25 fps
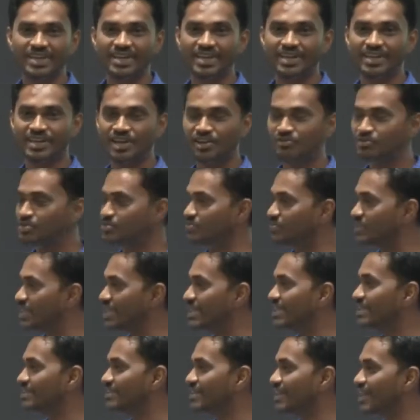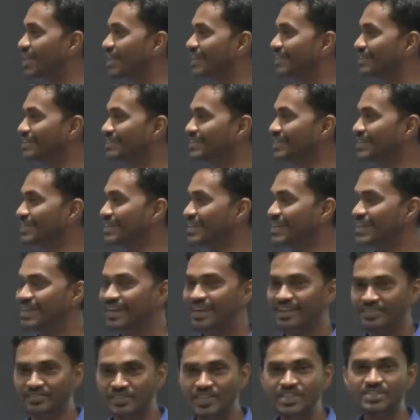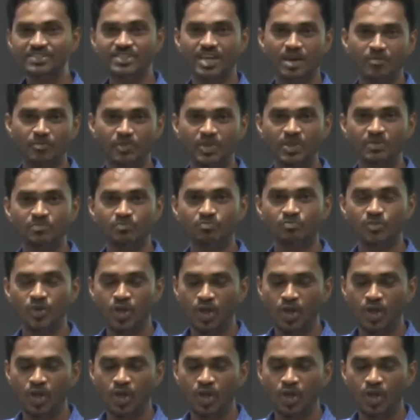and I was reading that, and this happened.